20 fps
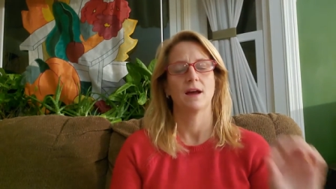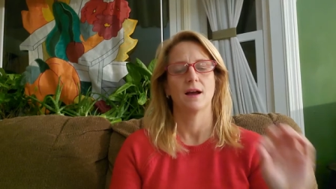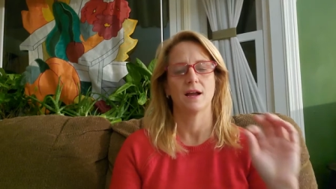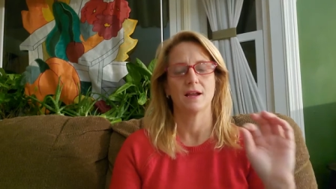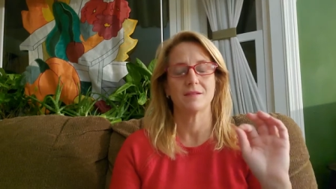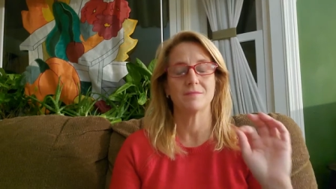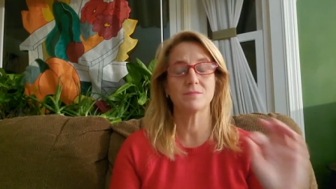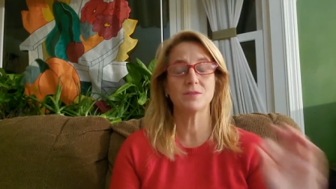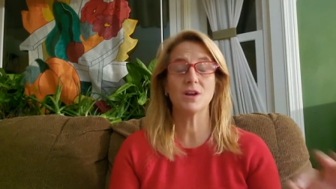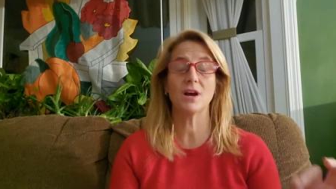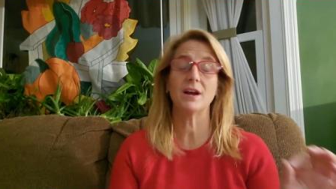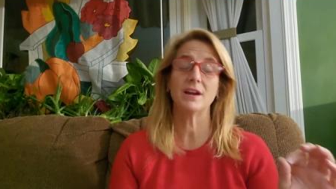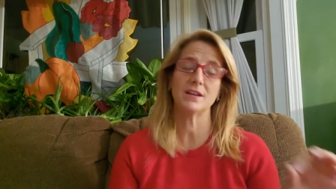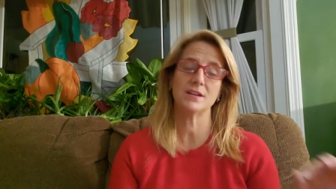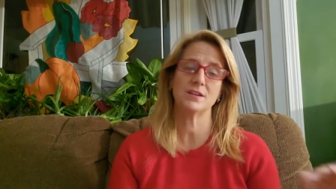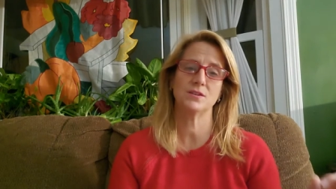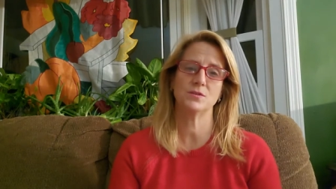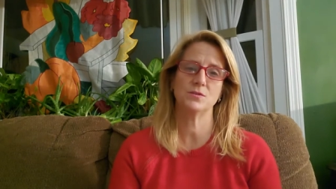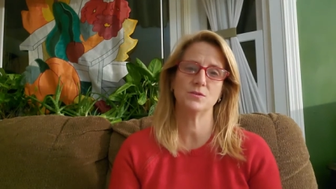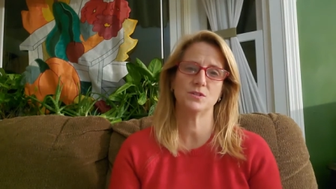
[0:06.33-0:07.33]
I am not
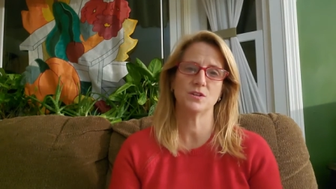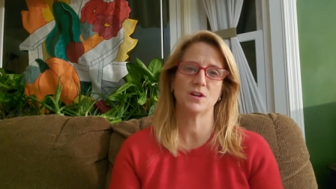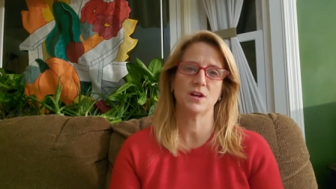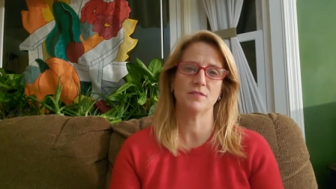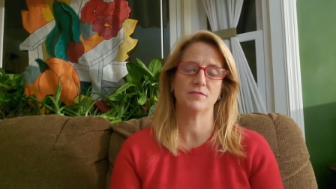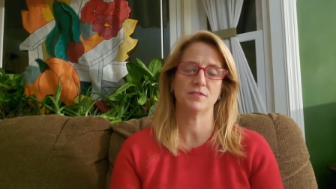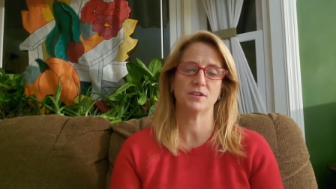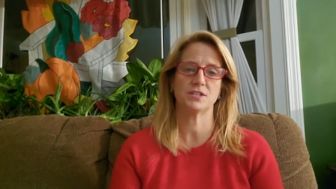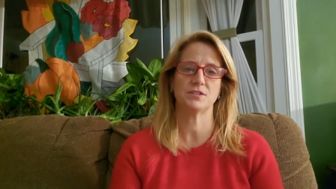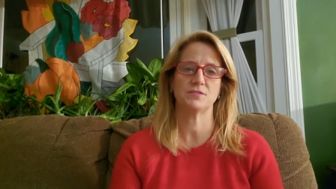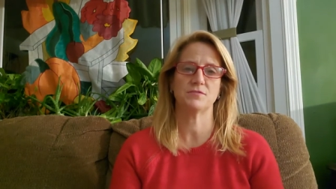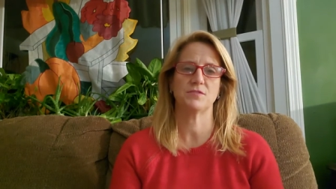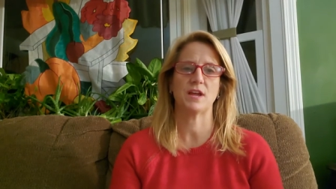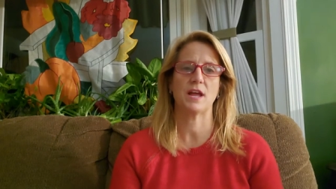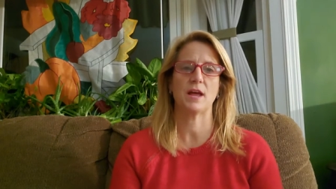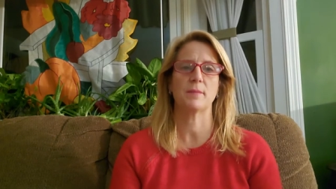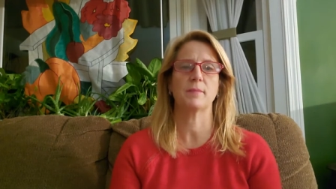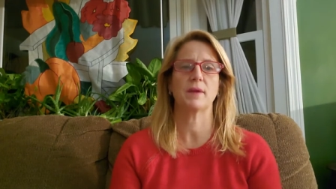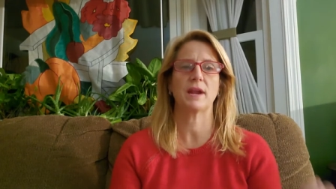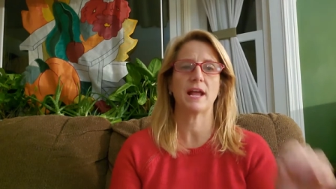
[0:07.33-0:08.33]
a huge nonfiction
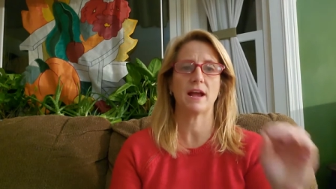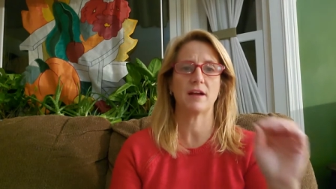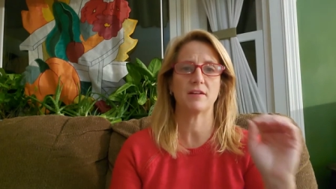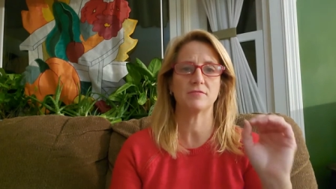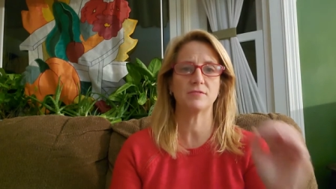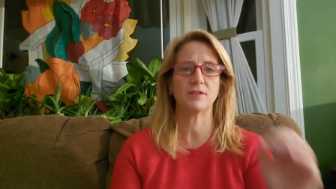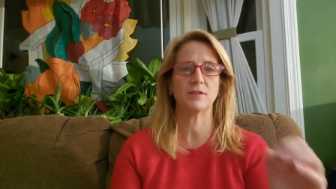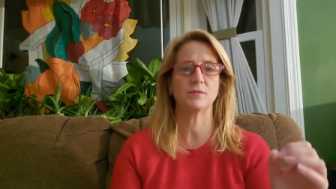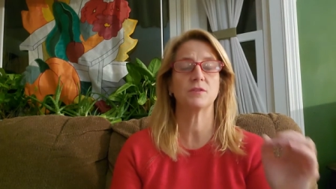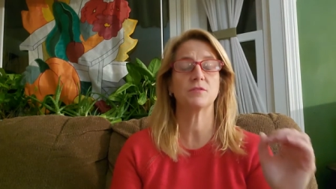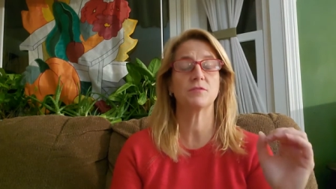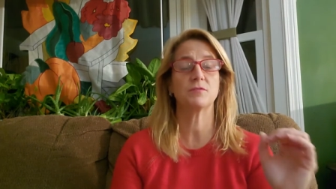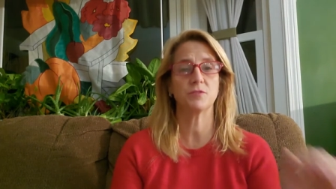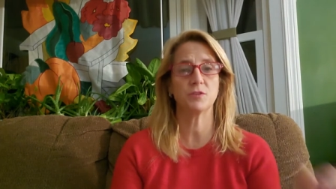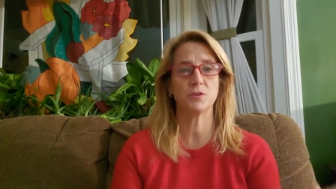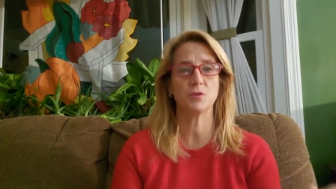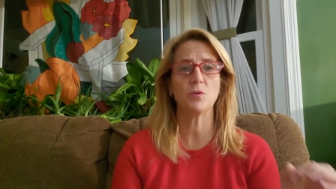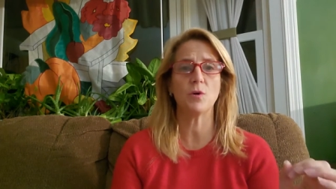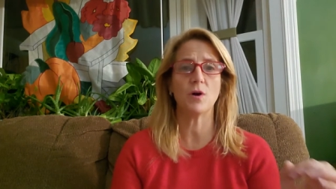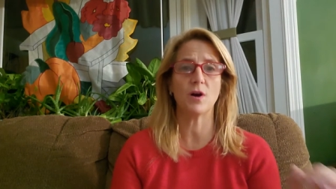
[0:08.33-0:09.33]
fan, but I have found a
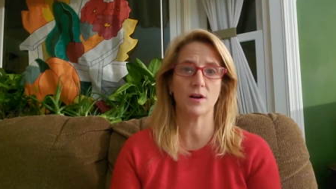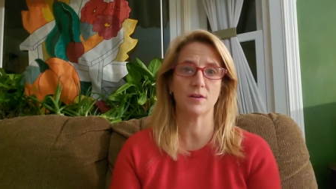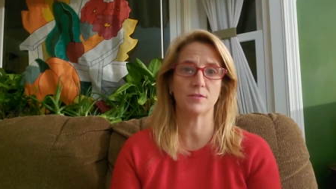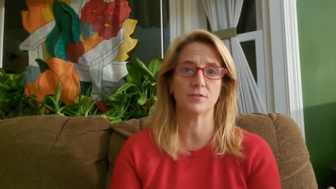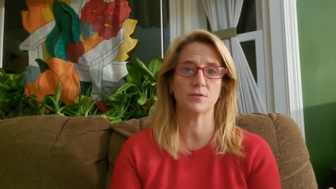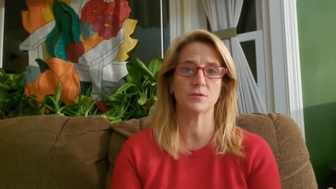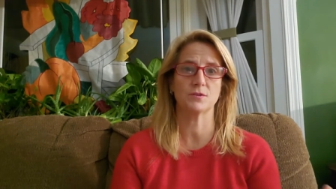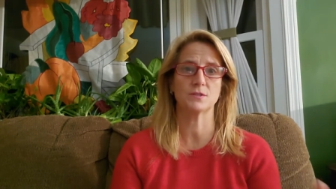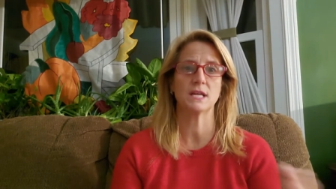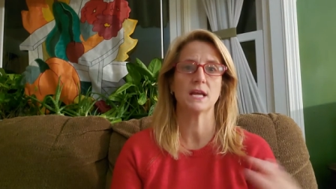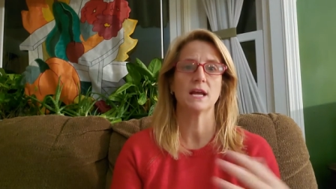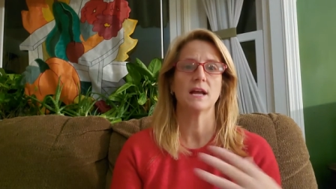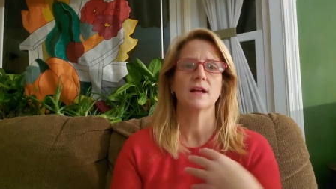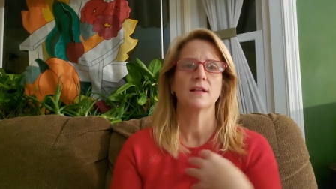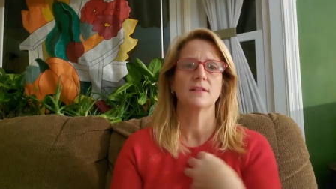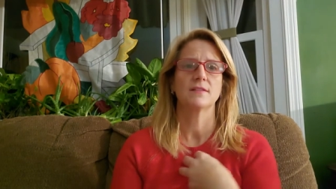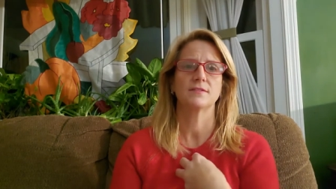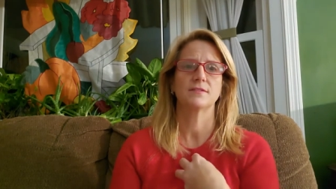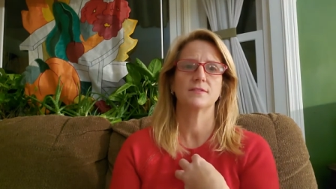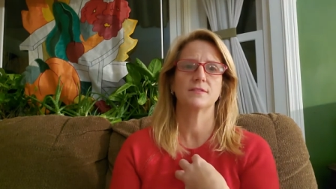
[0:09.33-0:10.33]
few authors
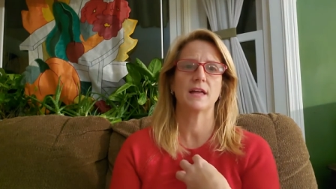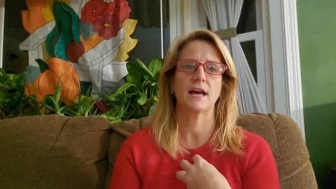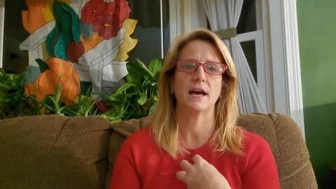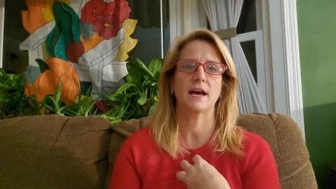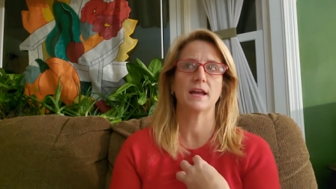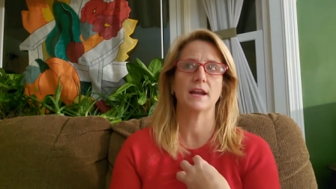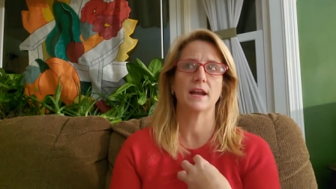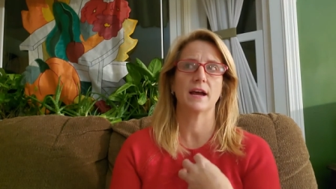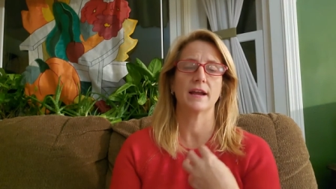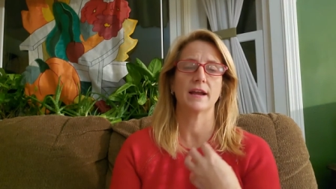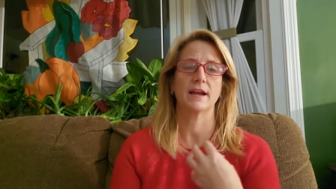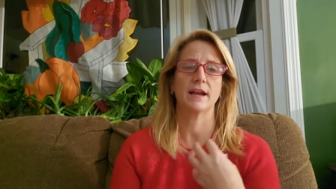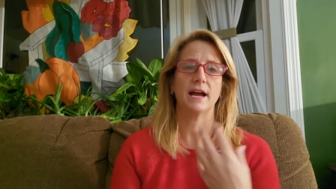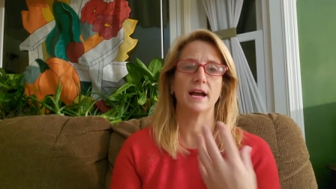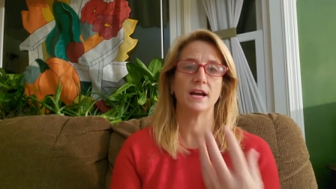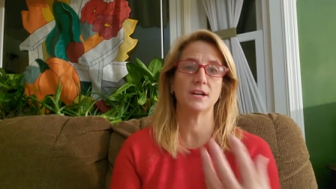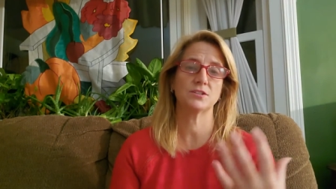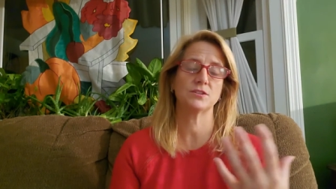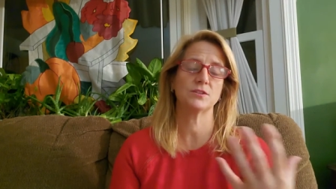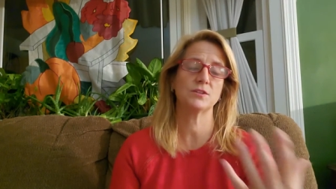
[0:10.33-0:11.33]
that I
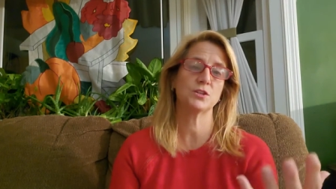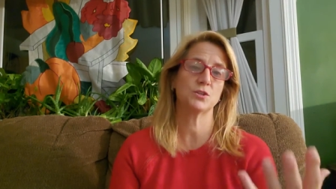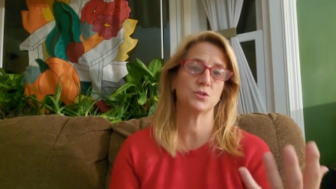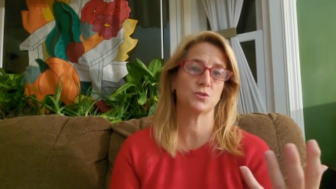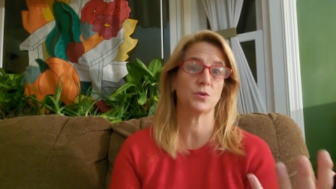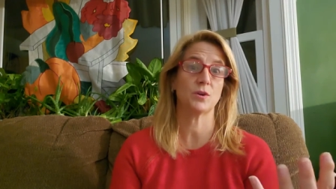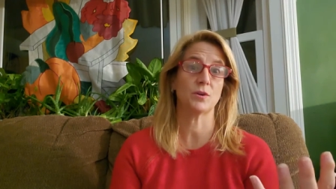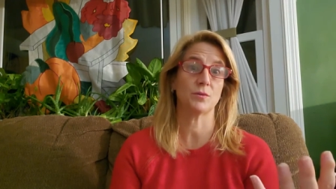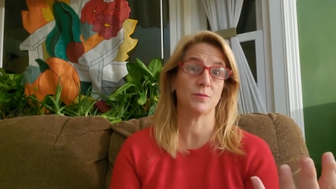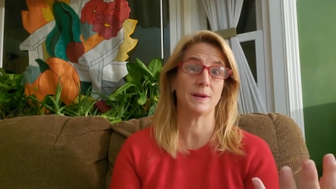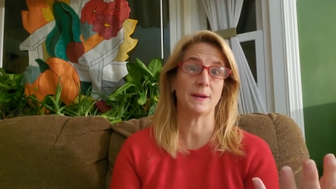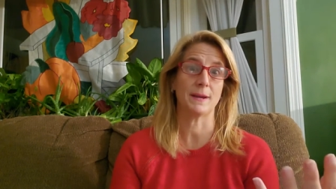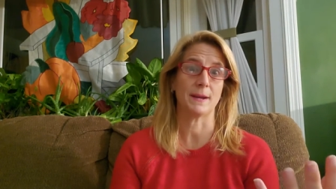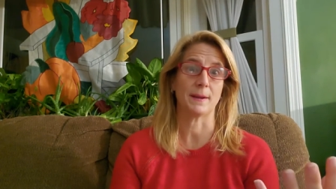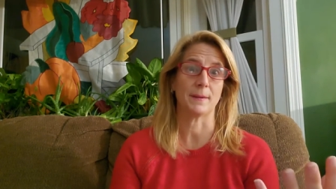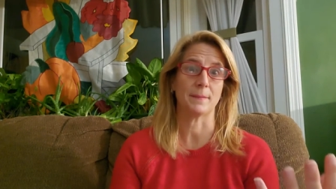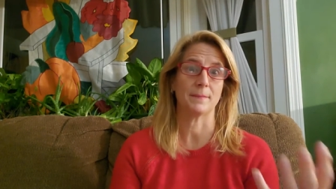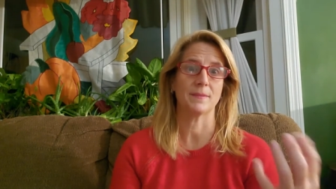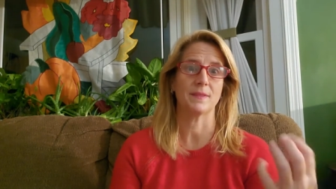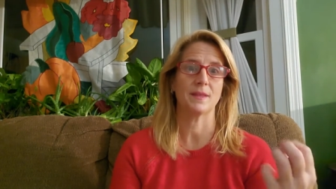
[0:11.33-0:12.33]
actually enjoy
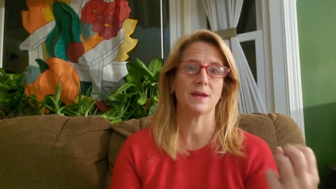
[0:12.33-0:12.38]
reading.